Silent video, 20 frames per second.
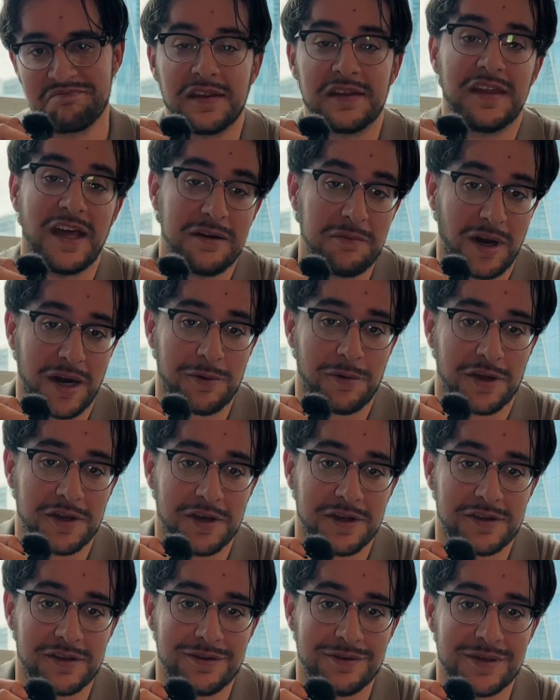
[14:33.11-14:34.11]
Then what I want
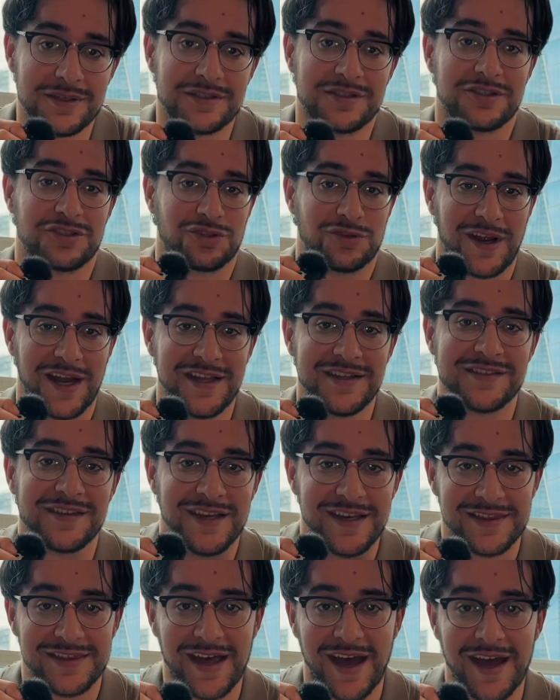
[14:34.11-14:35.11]
you to do is
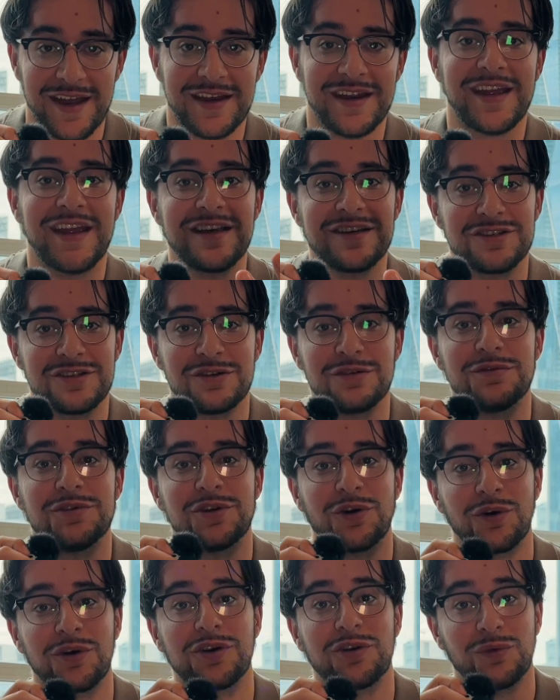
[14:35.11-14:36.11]
translate that into
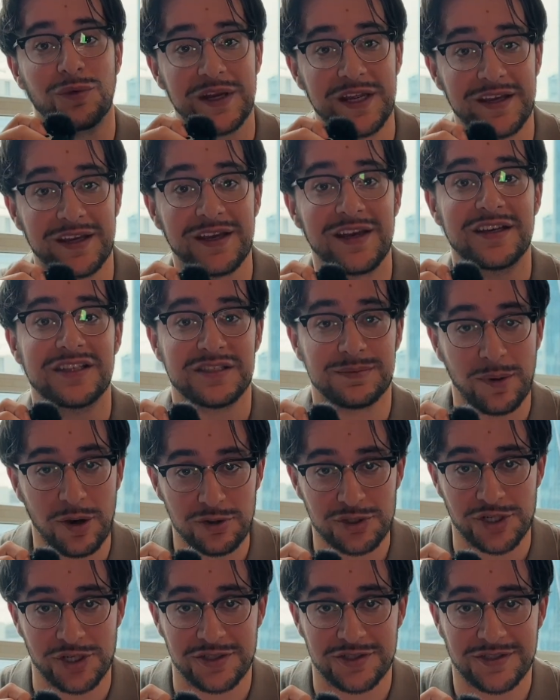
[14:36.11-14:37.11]
your Greek
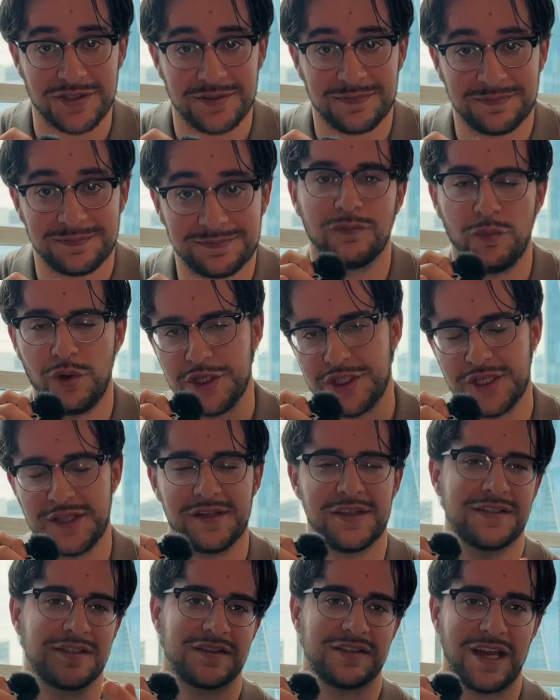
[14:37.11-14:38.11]
exposures. which in
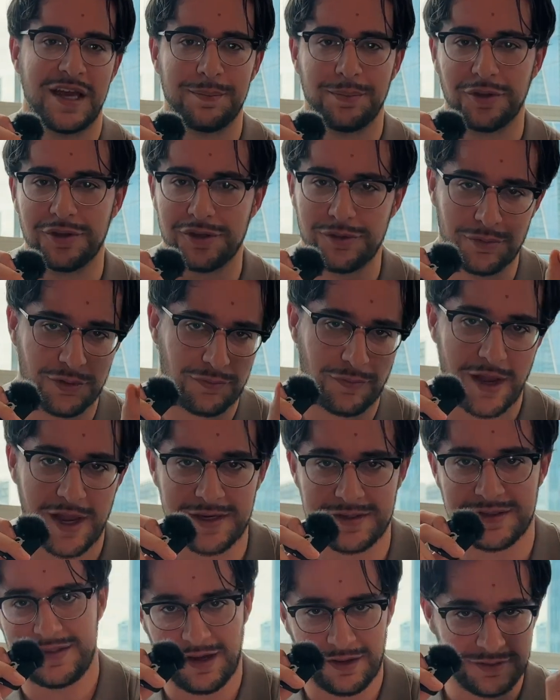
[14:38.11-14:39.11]
this example you would
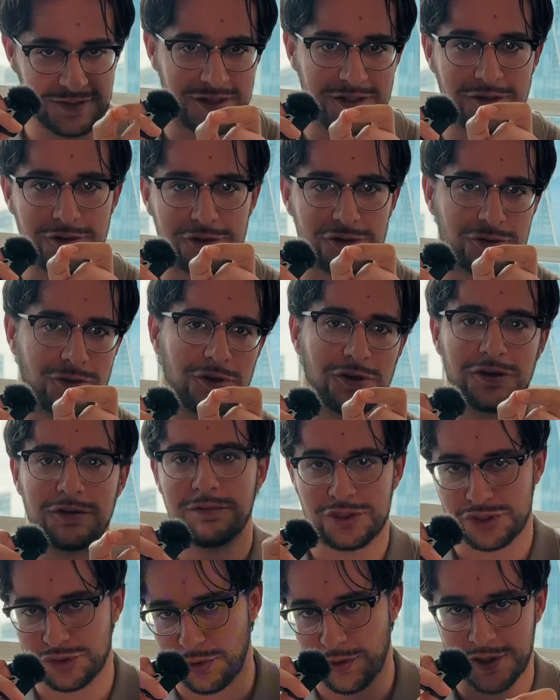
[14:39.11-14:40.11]
write delta neutral,
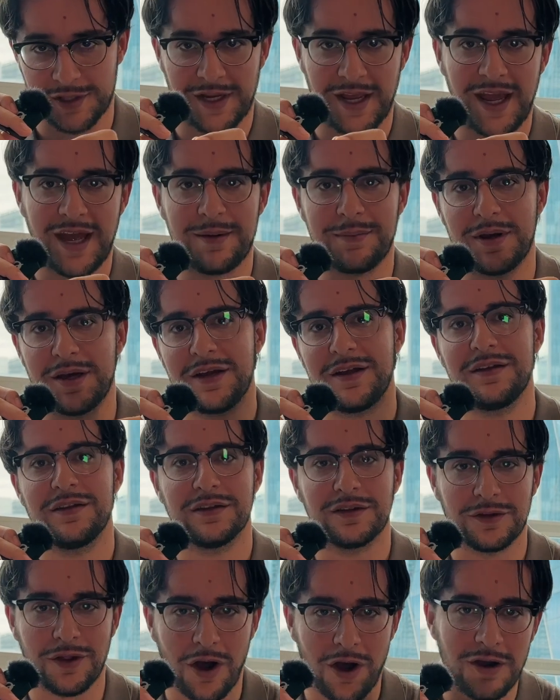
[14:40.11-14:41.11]
short gamma,
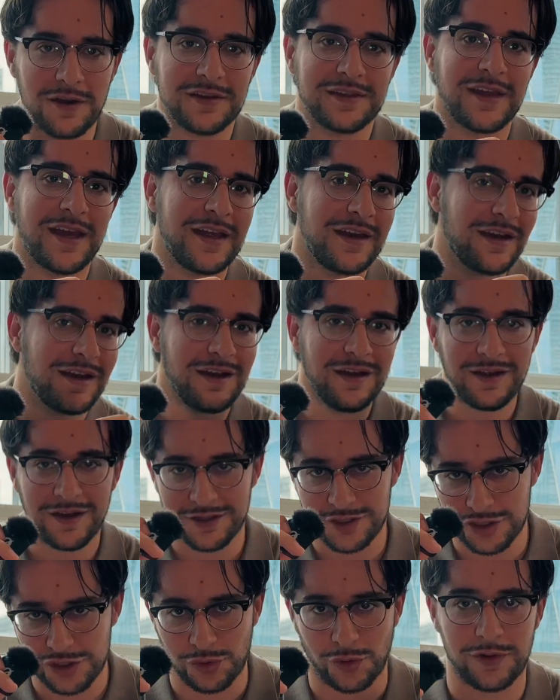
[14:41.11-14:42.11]
long theta,
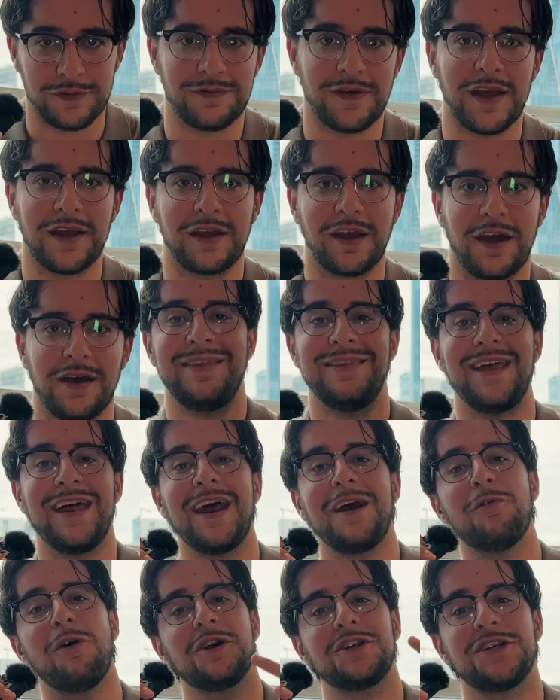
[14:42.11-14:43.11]
and short vega. And then
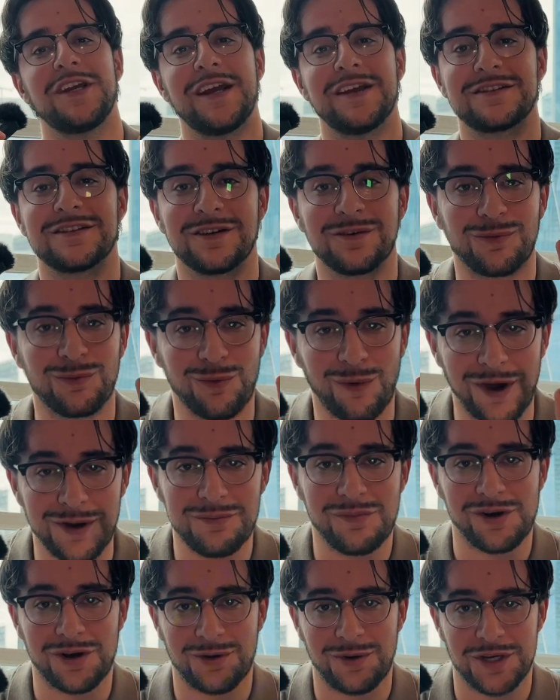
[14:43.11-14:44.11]
I want you to answer one
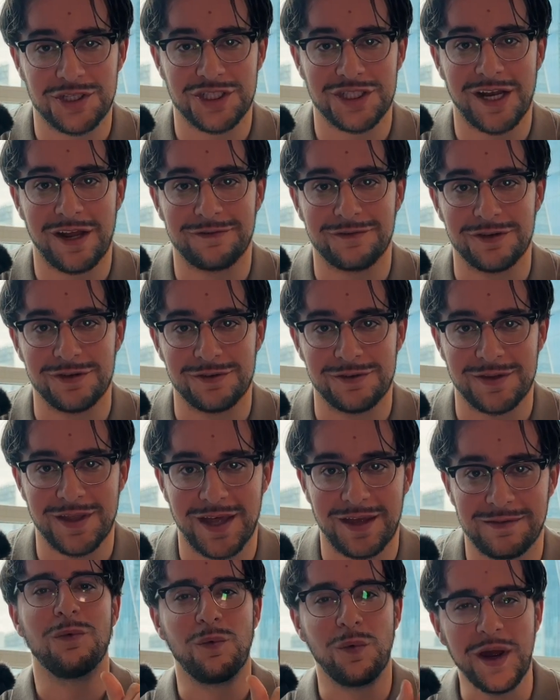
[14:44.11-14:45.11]
more question after you do
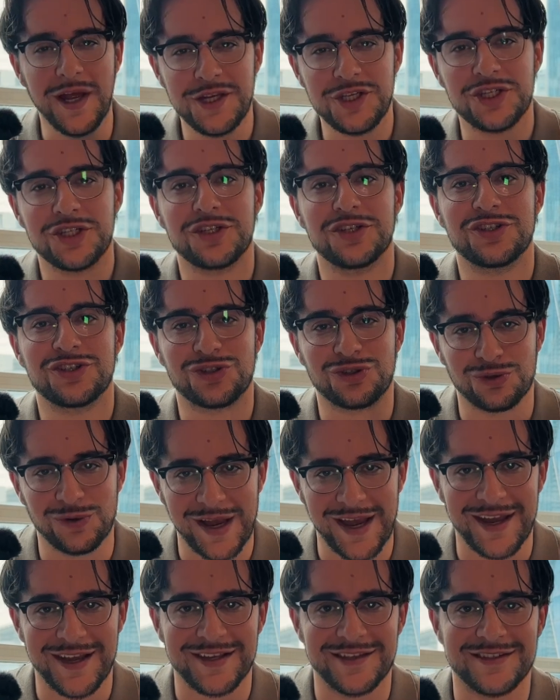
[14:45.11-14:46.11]
that. Which
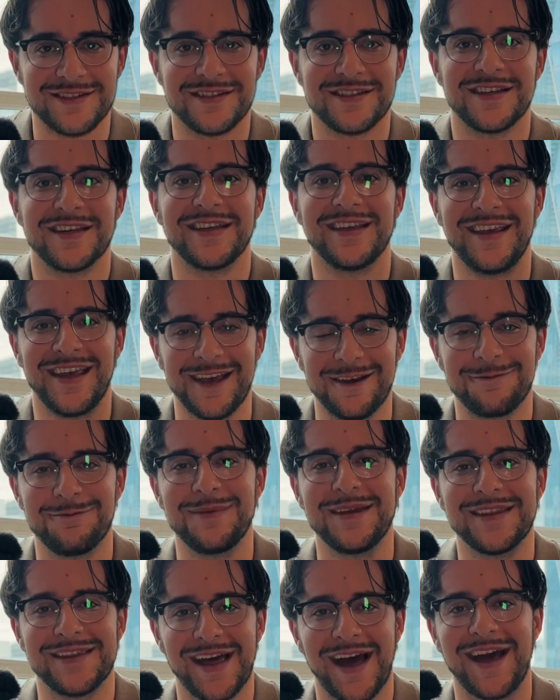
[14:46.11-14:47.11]
trades give
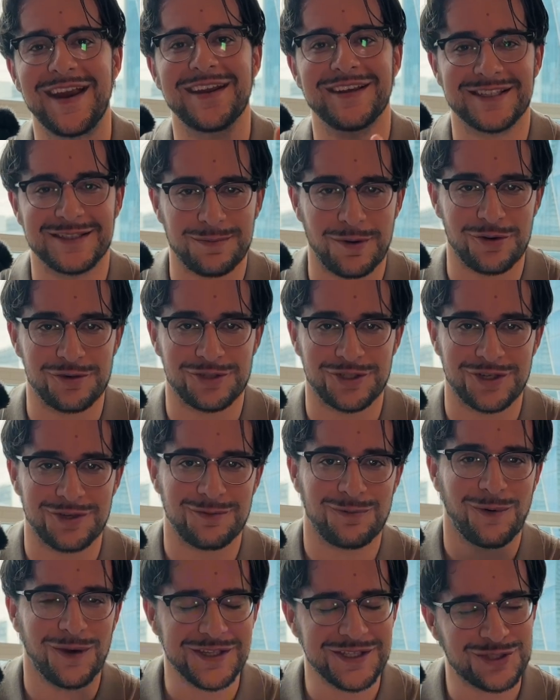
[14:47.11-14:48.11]
me that exposure?
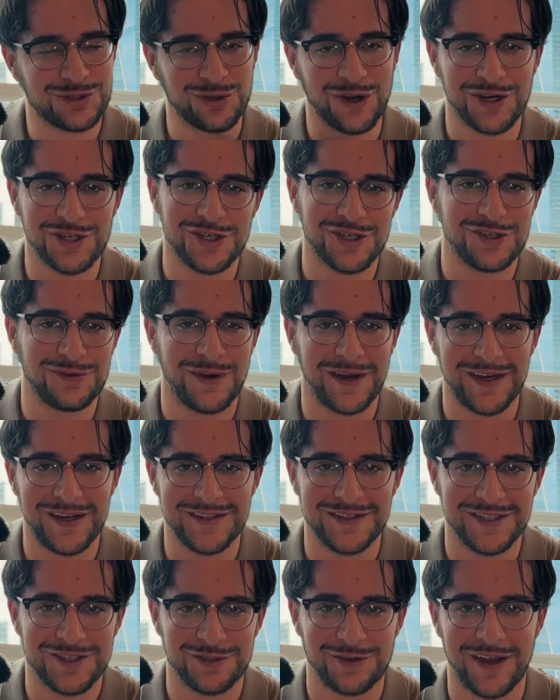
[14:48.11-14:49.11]
What structure do I
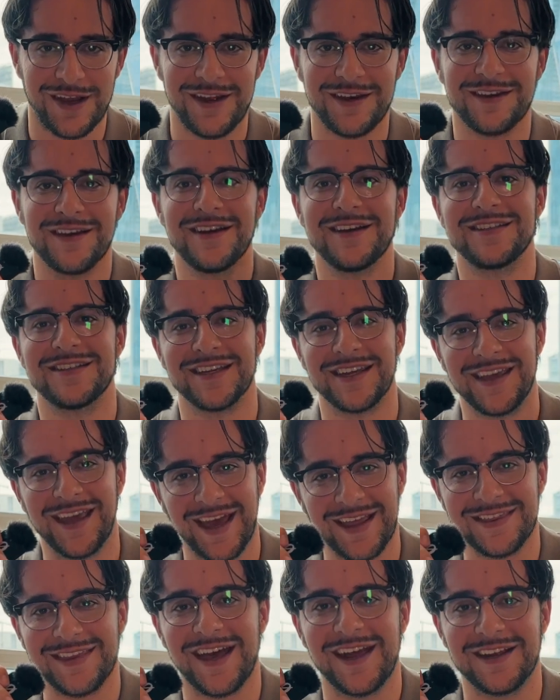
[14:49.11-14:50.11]
need to trade to
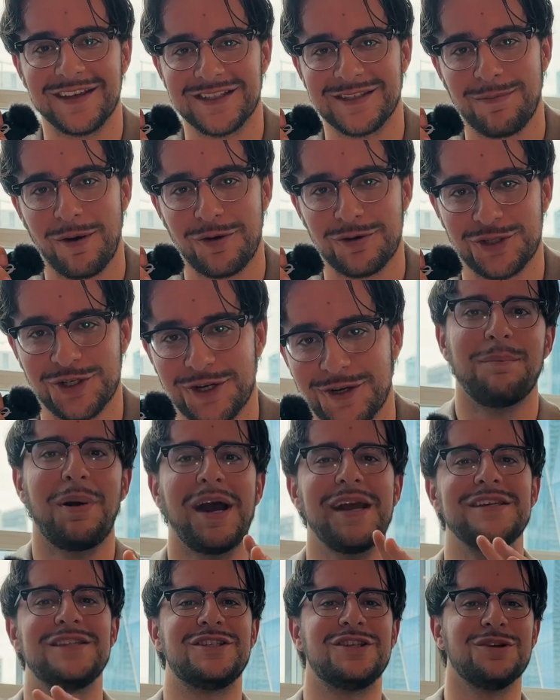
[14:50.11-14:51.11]
get that exposure?
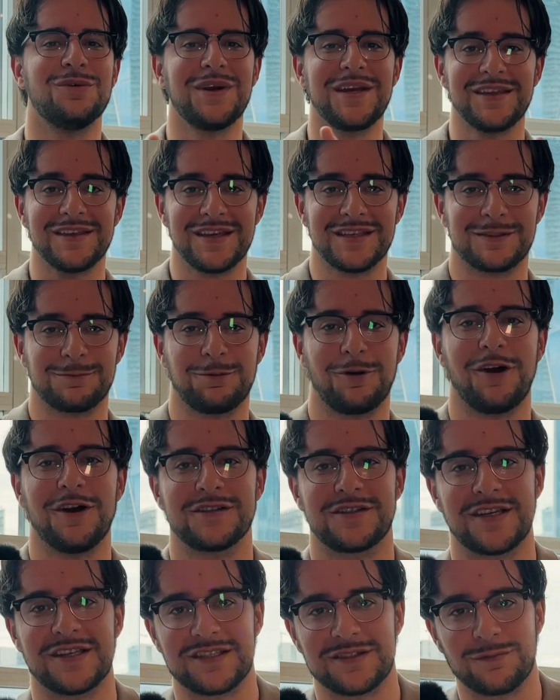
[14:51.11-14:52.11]
By doing this
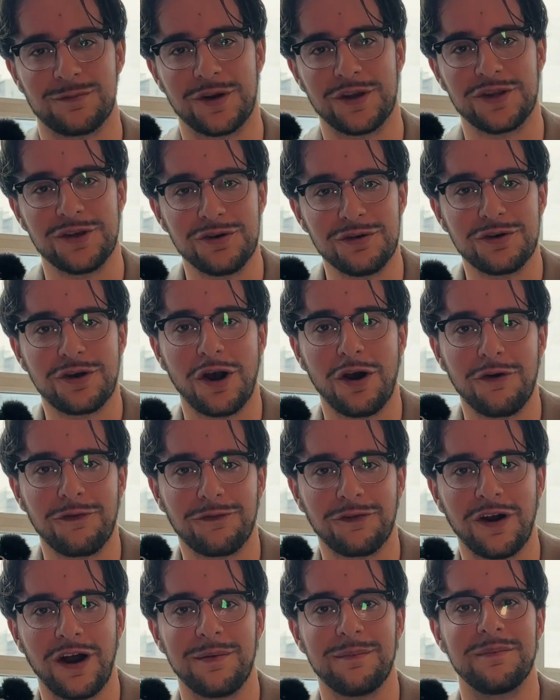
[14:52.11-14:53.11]
process where you go
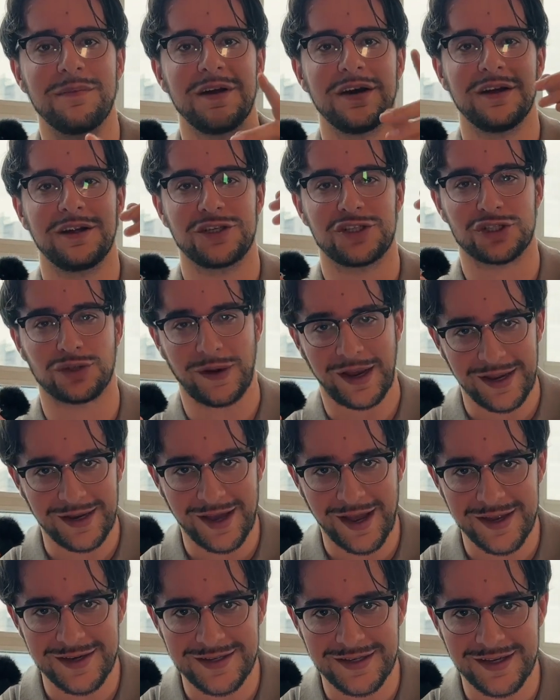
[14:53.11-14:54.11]
from trade
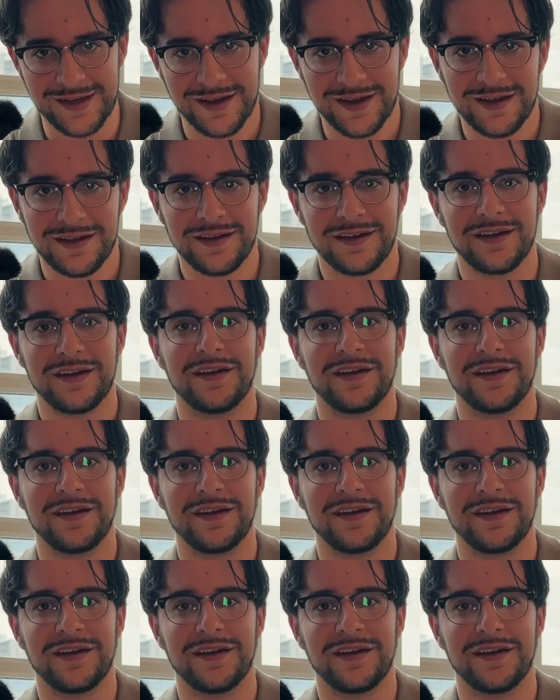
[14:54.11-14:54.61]
idea